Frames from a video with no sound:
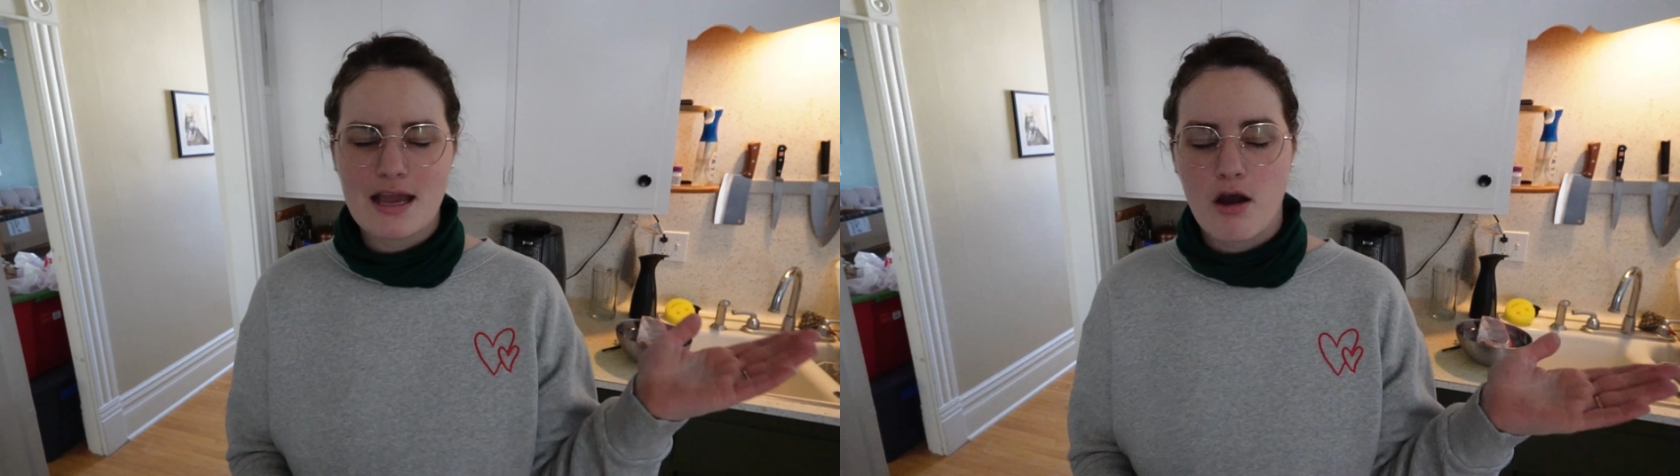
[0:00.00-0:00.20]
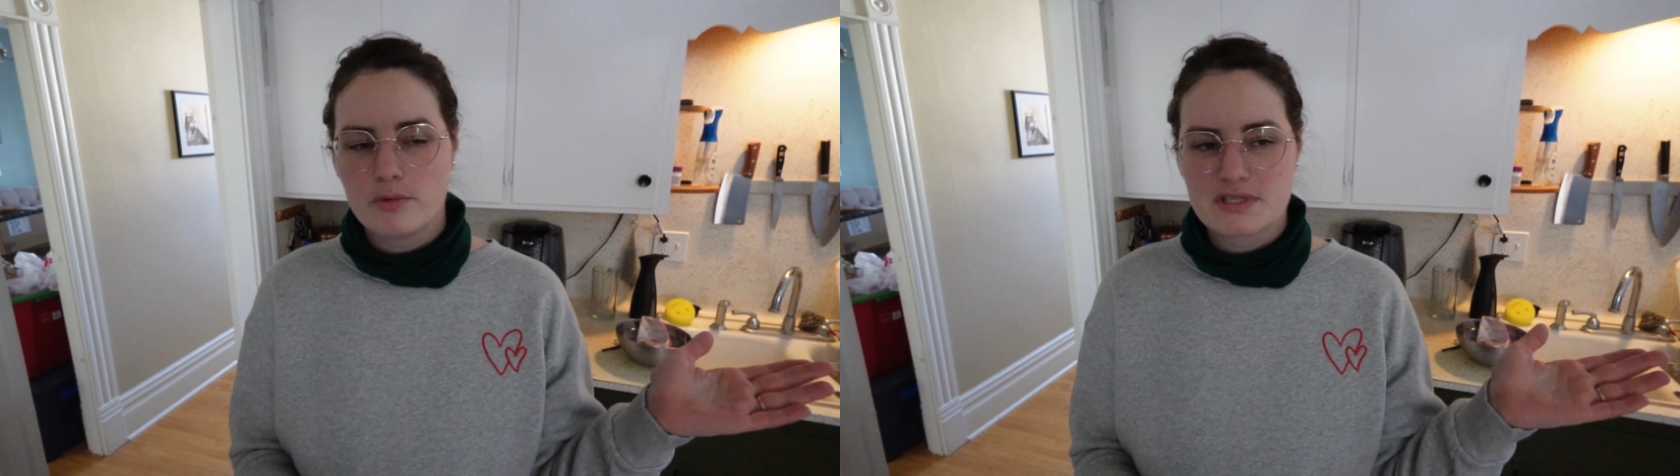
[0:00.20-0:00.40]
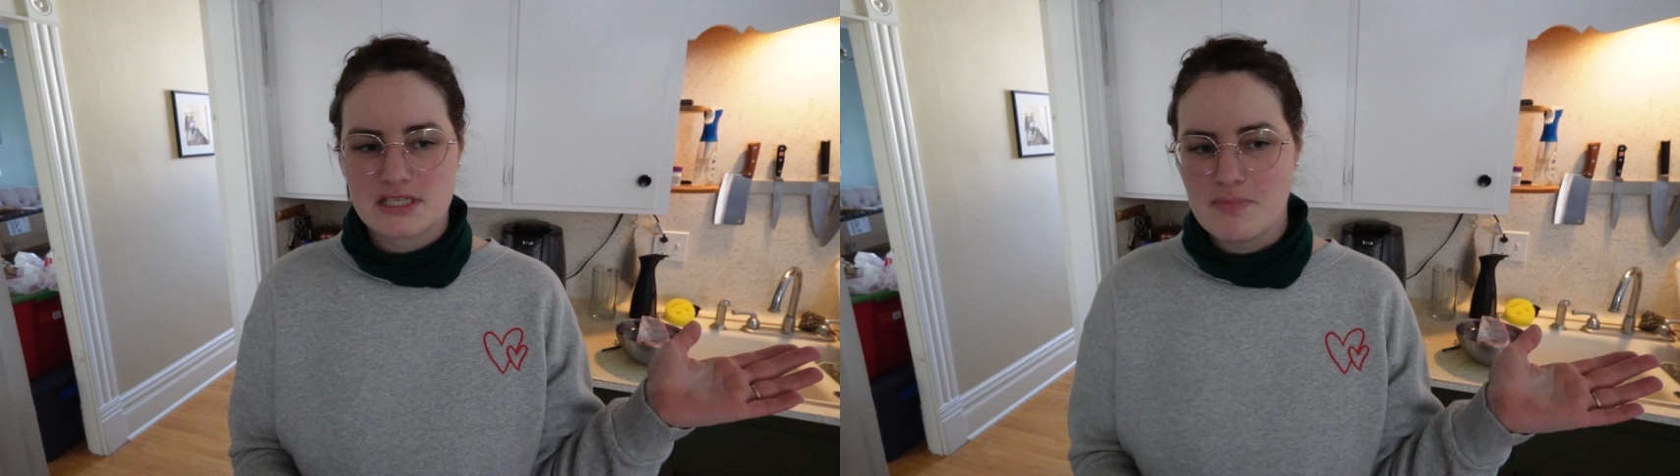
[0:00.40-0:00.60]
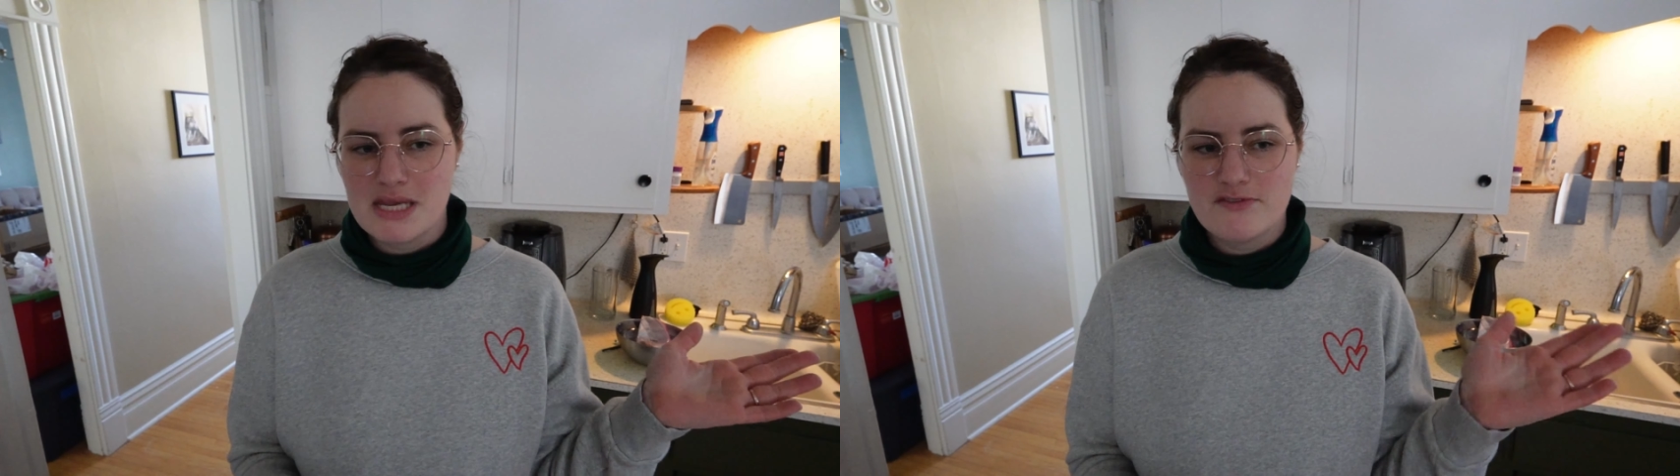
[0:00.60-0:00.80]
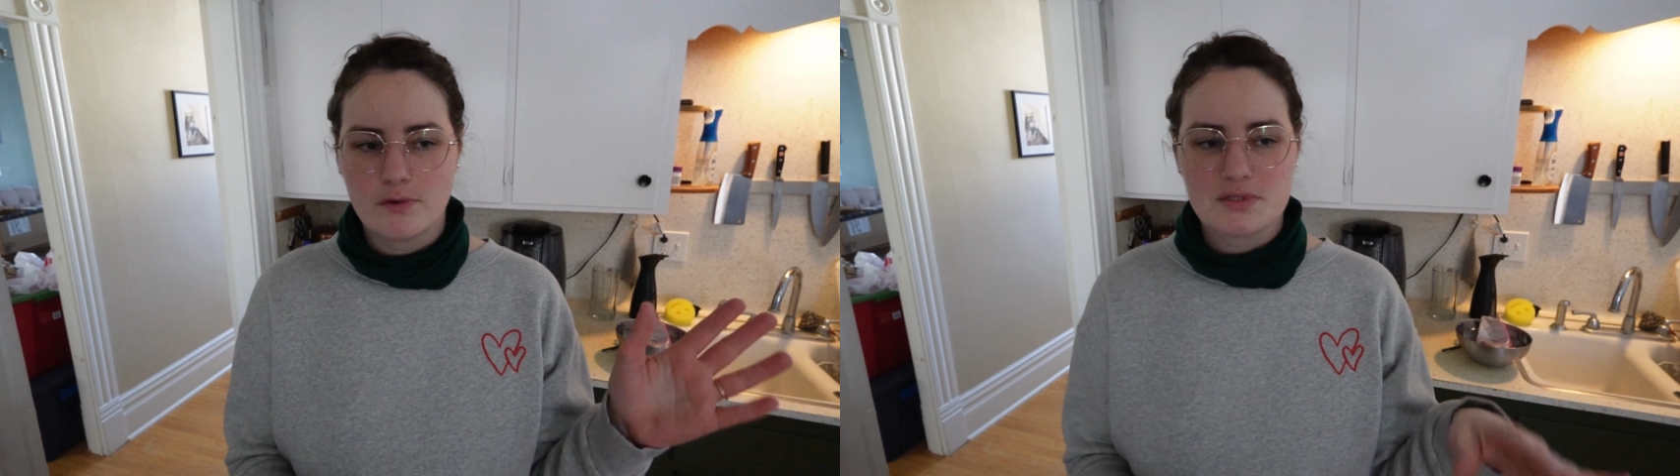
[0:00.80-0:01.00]
how it was gonna
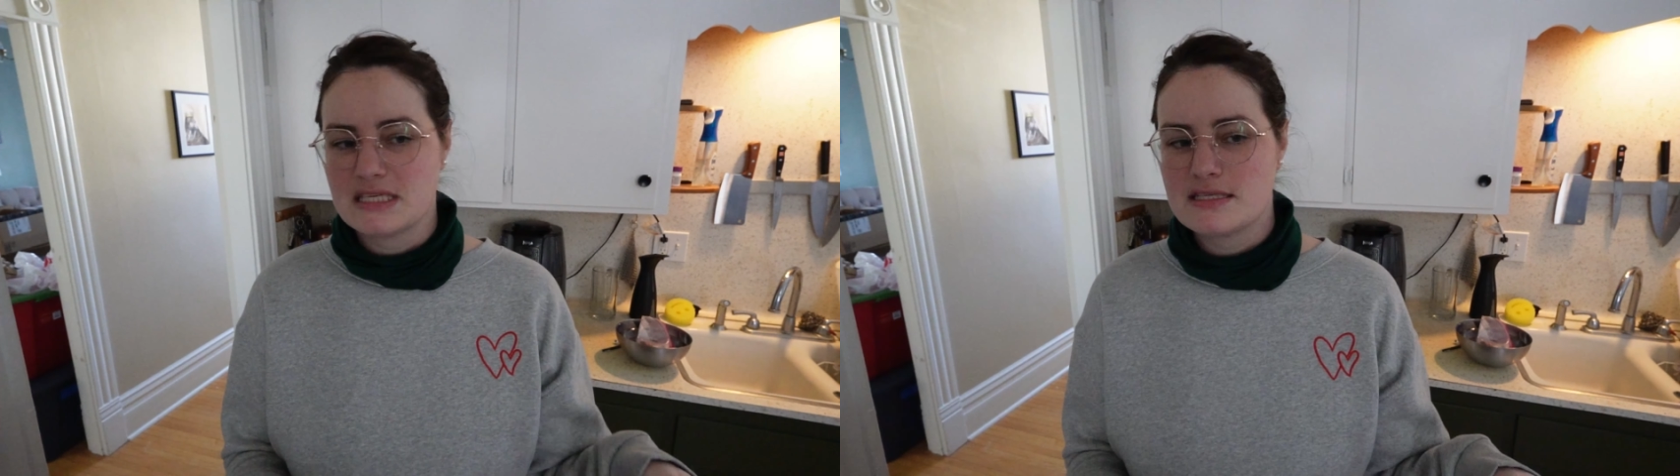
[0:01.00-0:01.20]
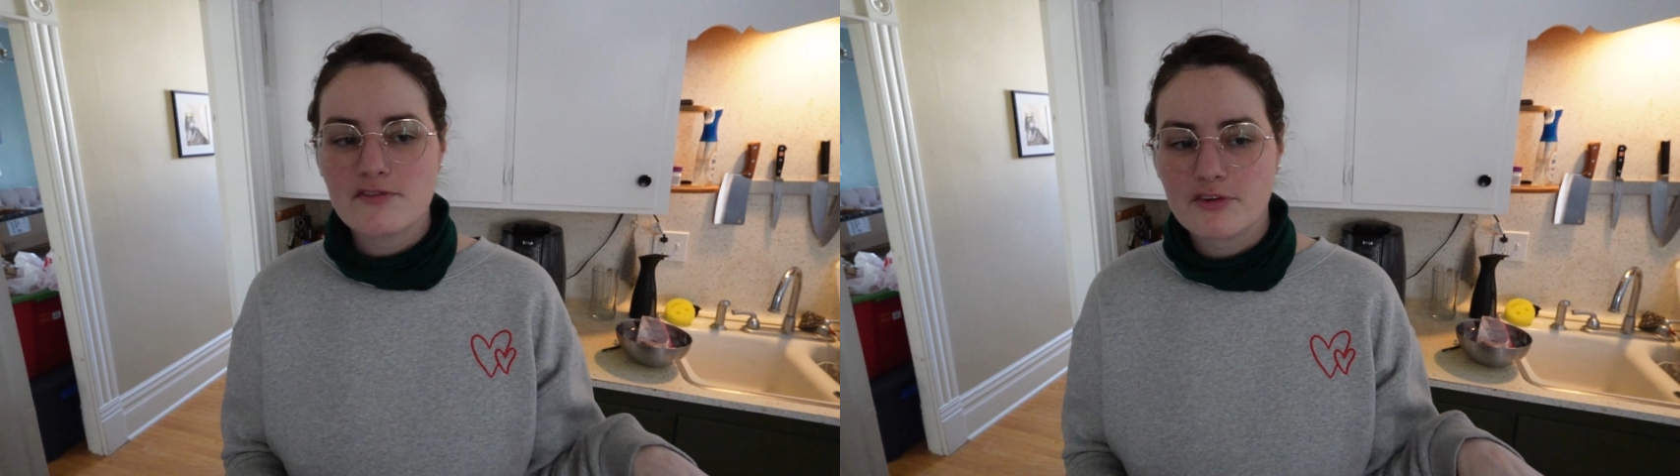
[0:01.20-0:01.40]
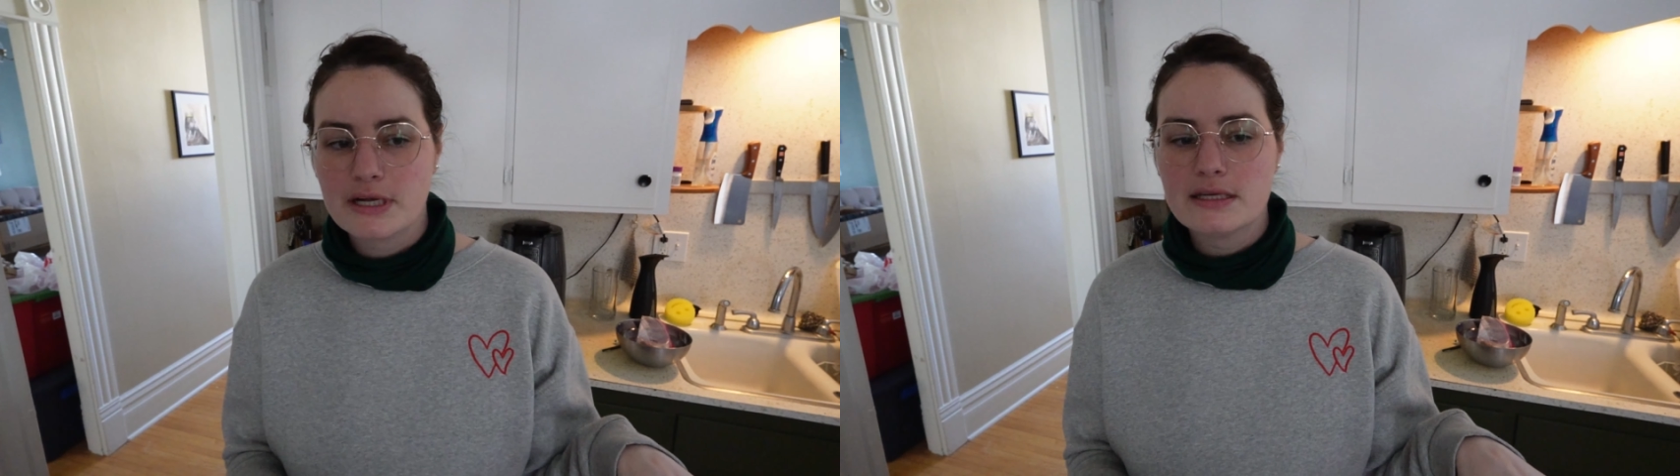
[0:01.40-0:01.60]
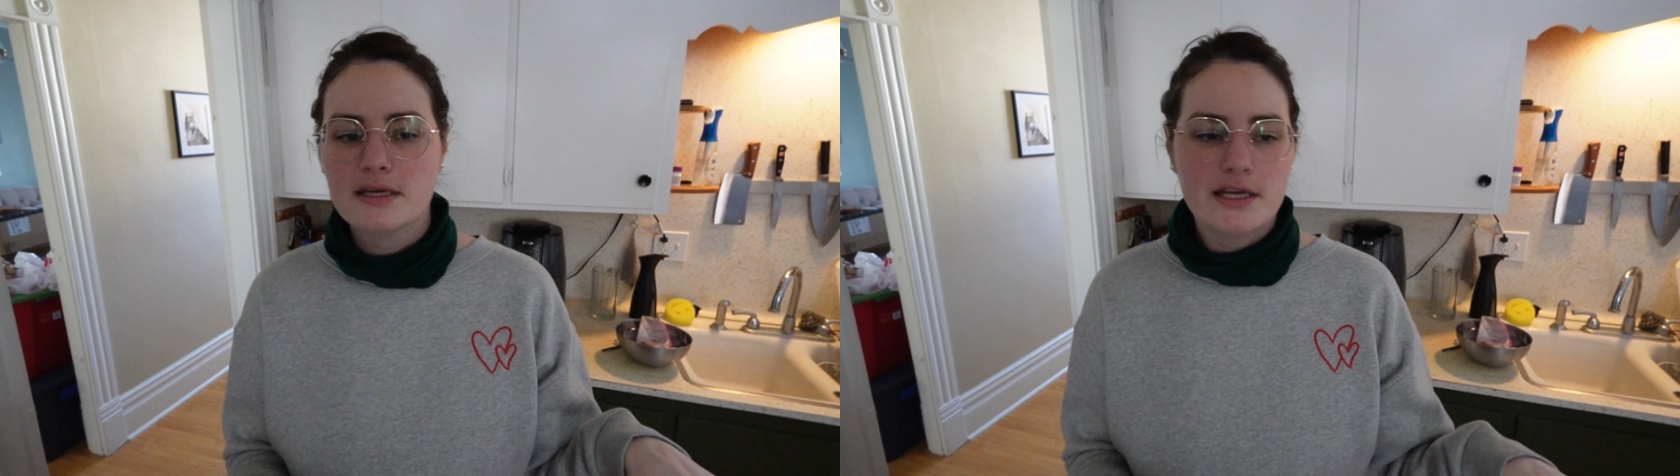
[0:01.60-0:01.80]
be, if it was any different,